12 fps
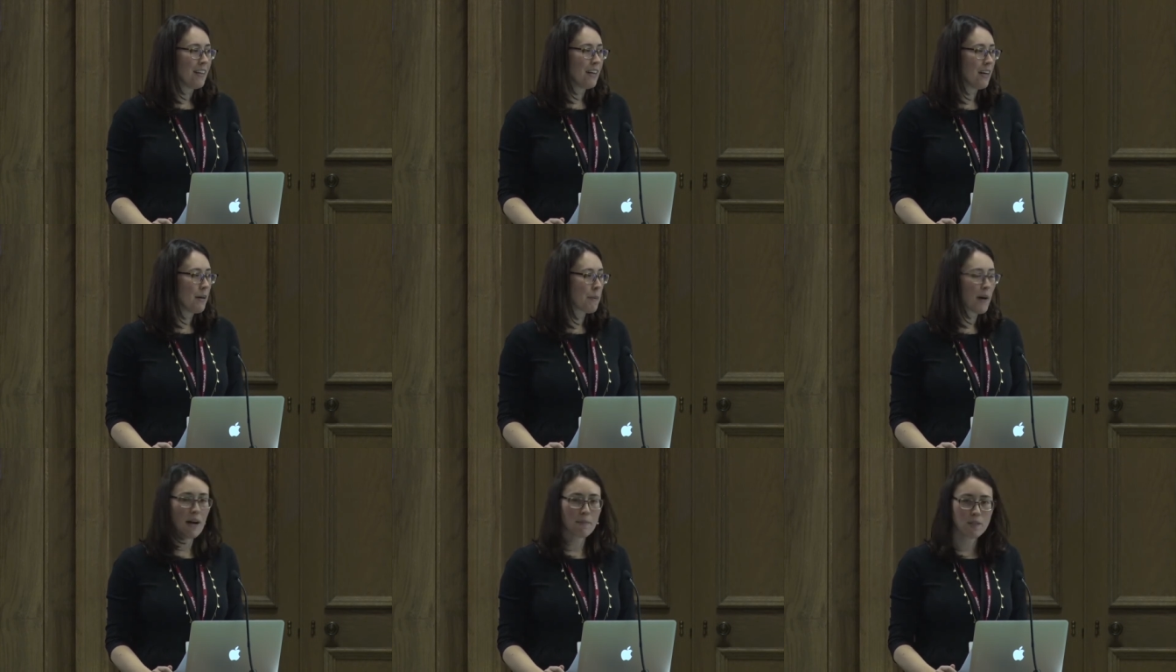uh,
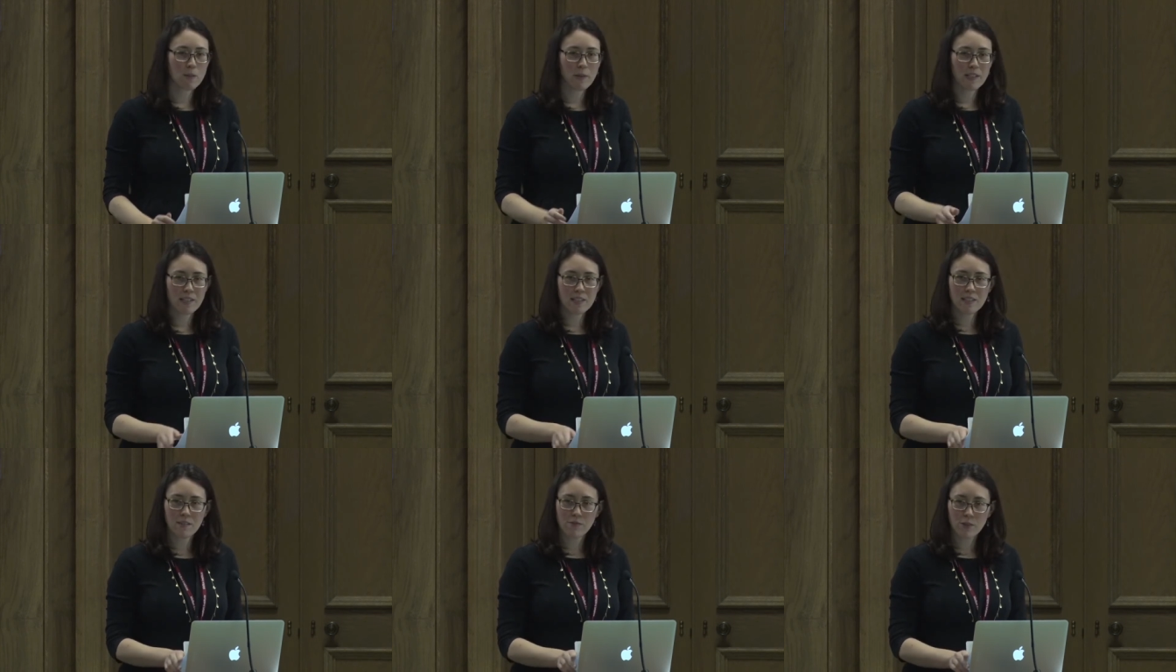perhaps to witness
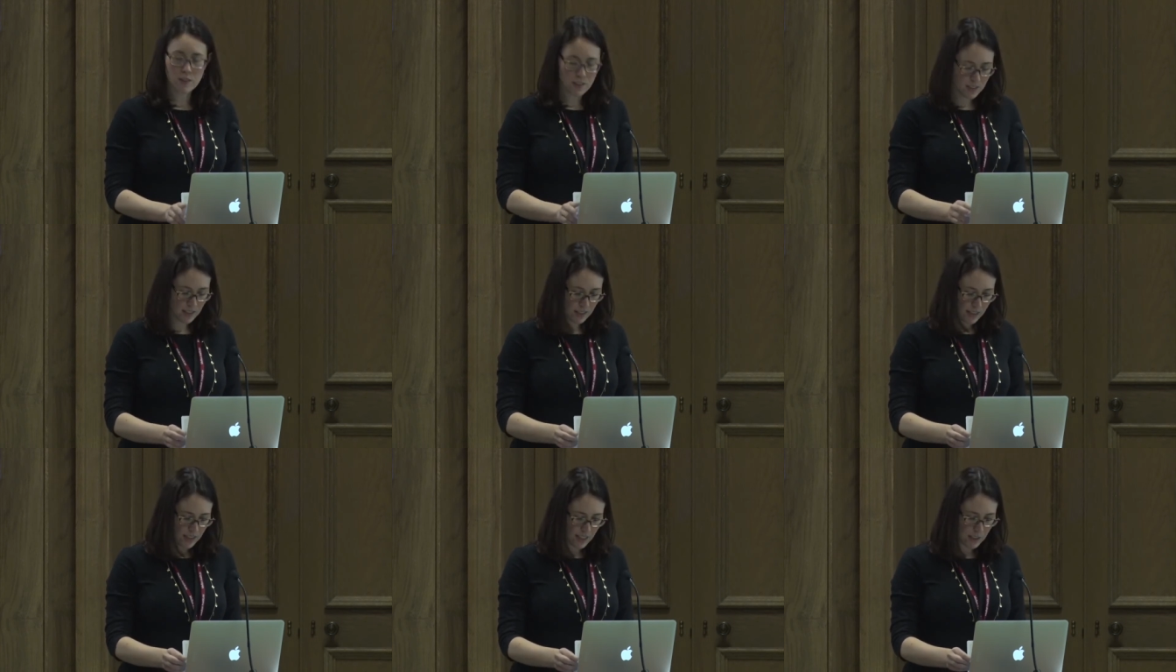the first
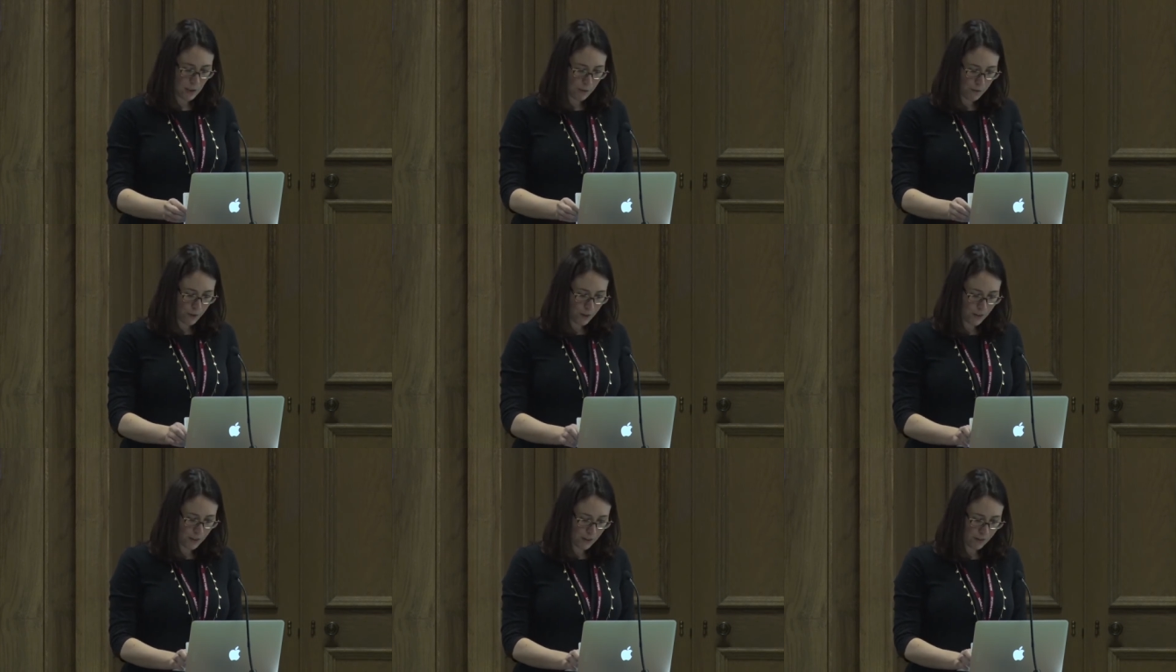uh,
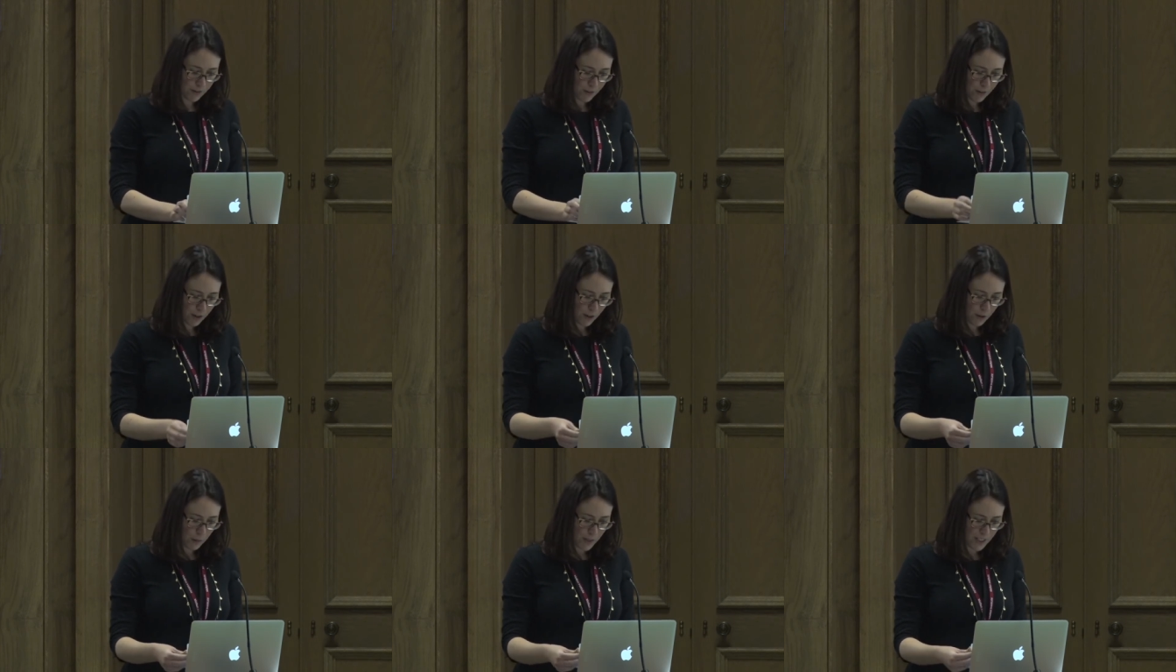snowfall of
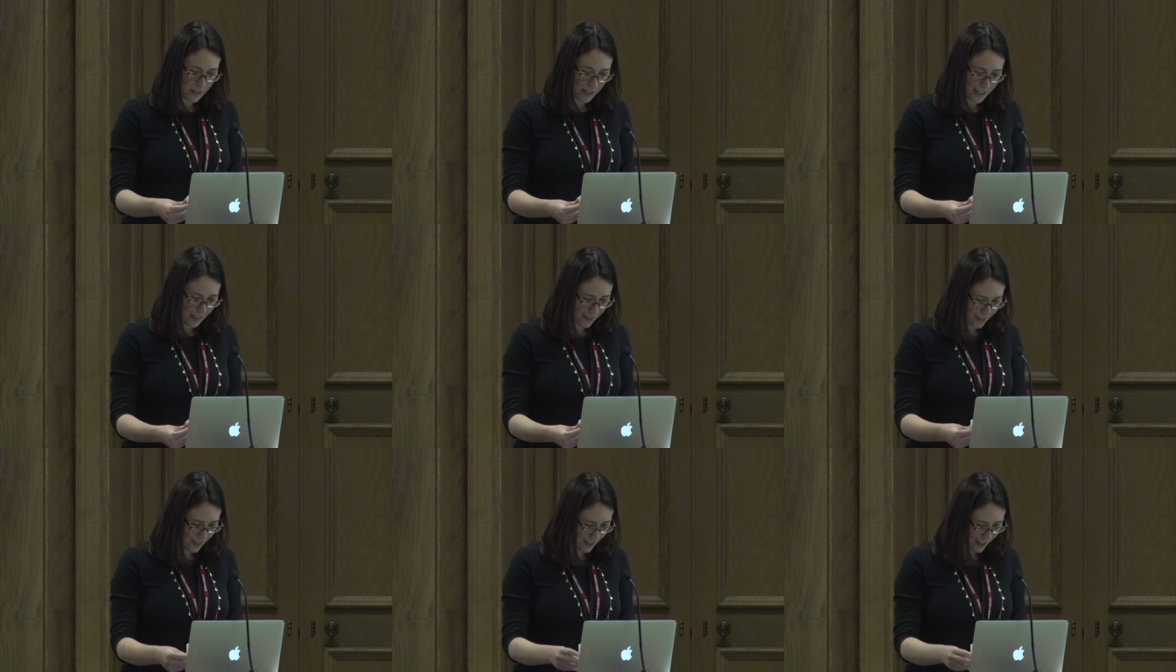our winter
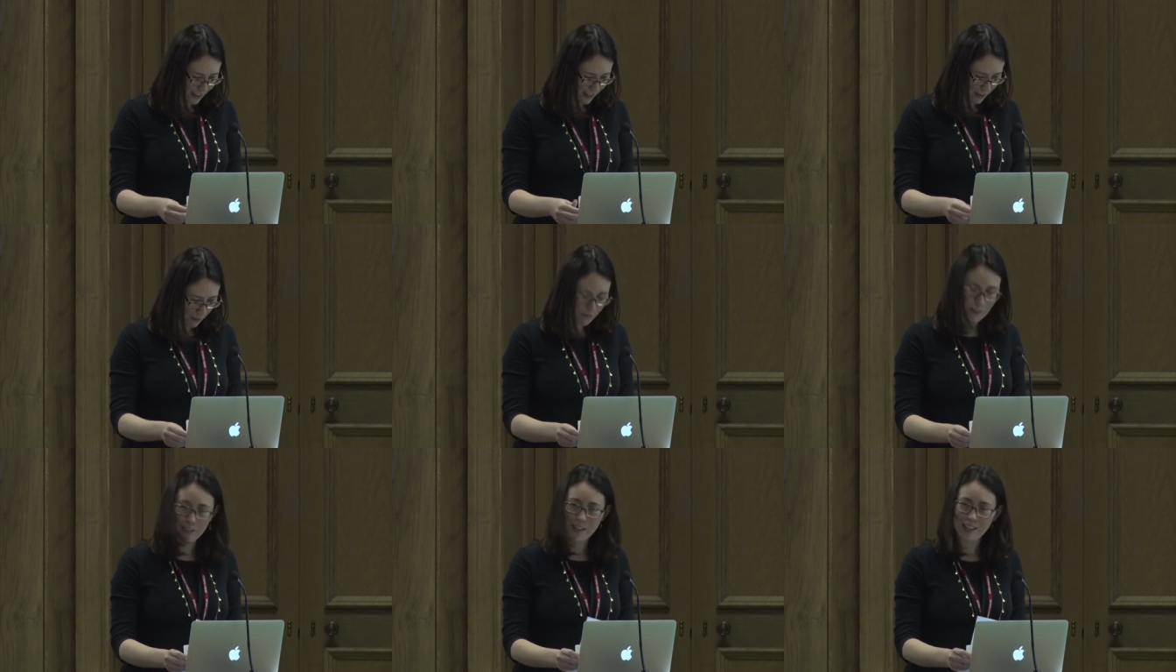here. Uh, hopefully